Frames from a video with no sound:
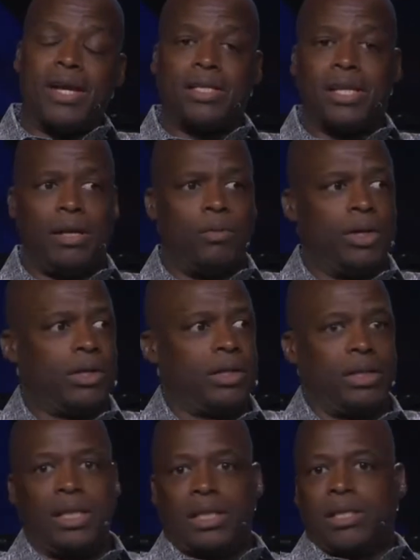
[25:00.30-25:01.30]
a team. Well,
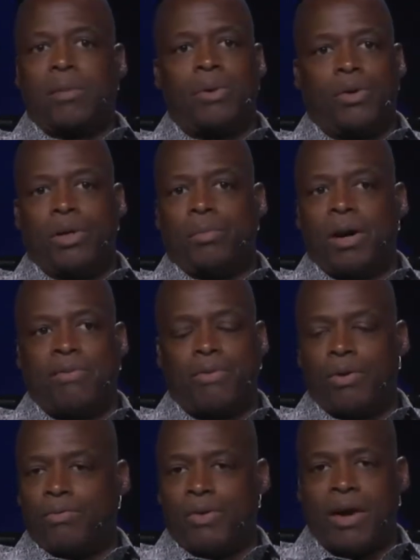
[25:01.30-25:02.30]
goodness, I'm only about
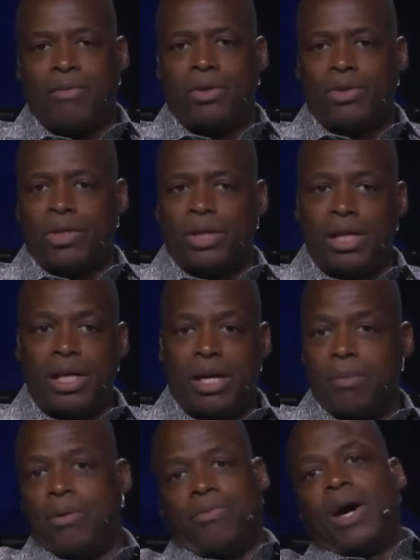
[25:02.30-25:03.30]
four or five years in the league.
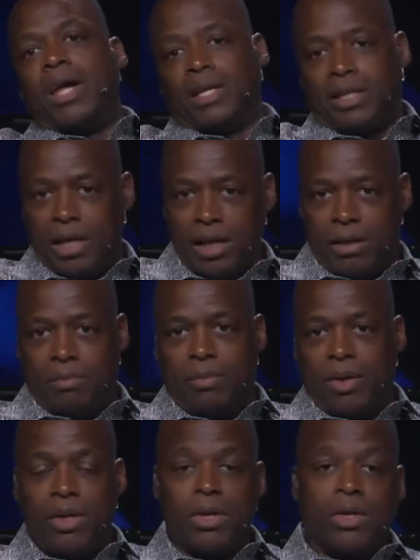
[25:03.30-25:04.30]
I'm going to find a
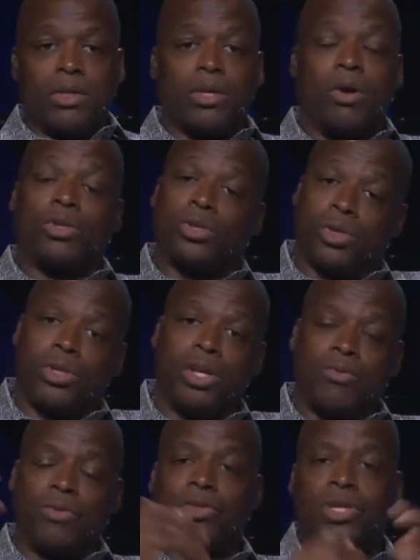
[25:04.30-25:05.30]
team. So sure
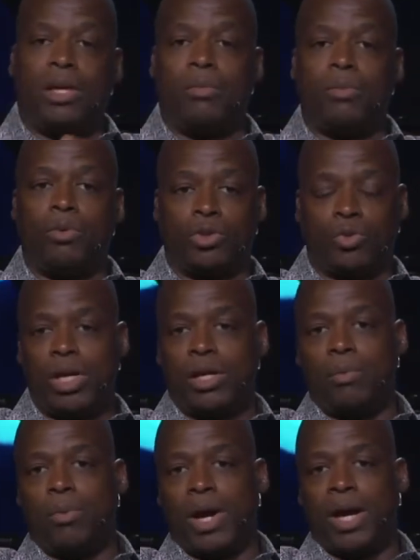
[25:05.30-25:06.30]
enough, the team was ready
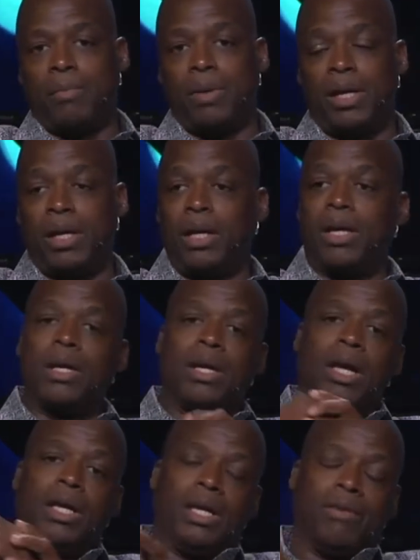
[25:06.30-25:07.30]
to bring me
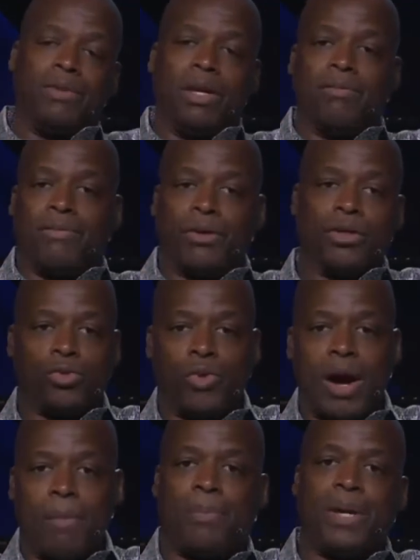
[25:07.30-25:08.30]
and give them first
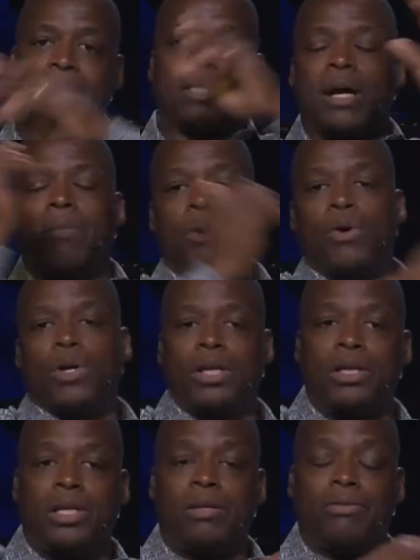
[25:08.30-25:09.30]
round picks. I'm going
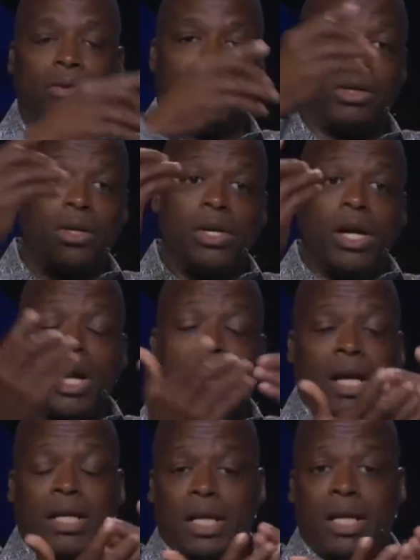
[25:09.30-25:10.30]
to Denver,
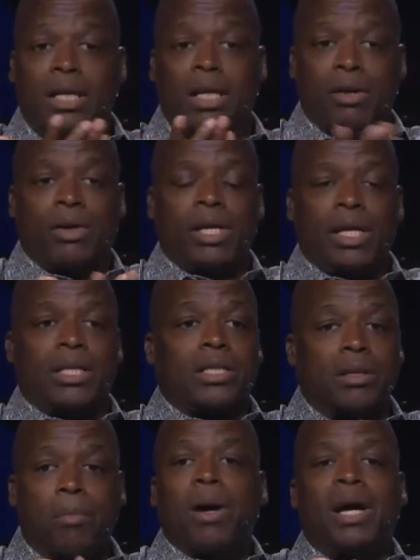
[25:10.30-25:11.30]
and, and here it
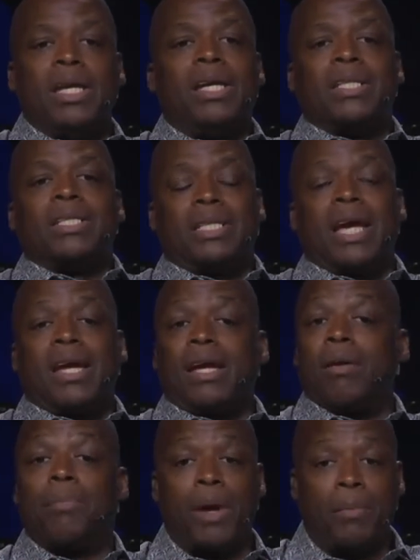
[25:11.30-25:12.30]
is. The money is there. They're
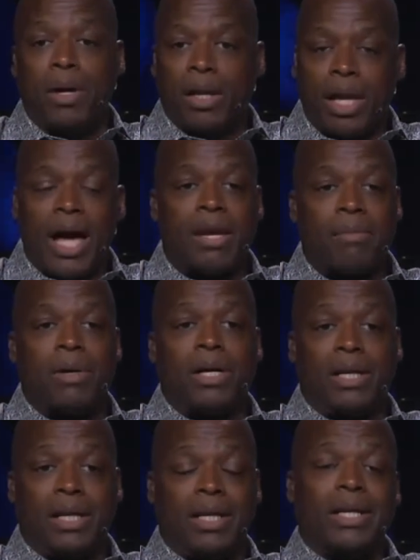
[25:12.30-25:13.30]
going to pay me a lot of
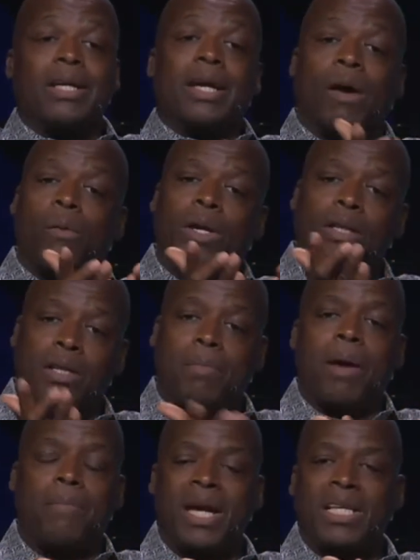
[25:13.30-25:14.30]
money. I went into
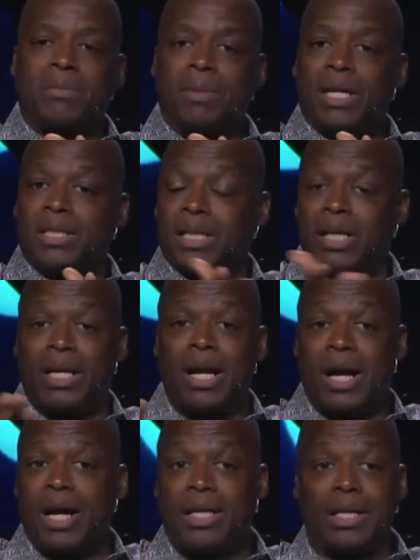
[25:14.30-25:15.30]
my basement. I said,
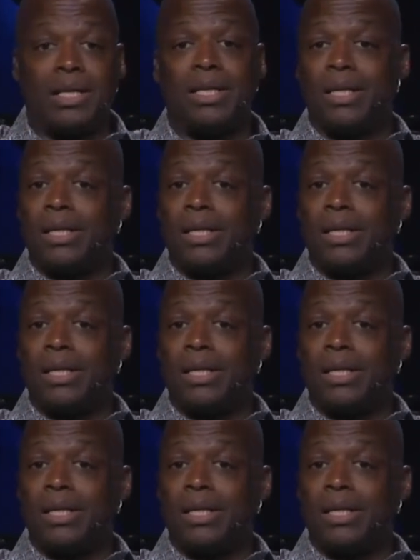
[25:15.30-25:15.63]
God,